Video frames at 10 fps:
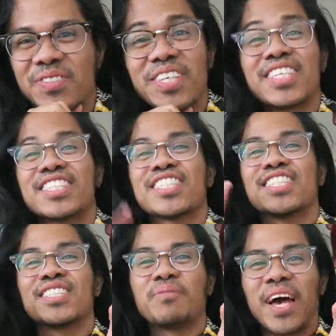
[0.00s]
because
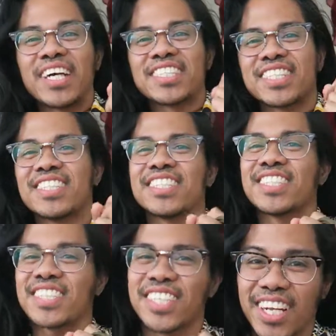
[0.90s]
she's a mess and she's
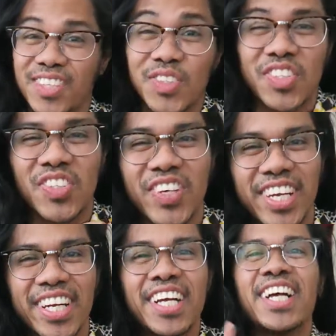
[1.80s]
still getting used to it.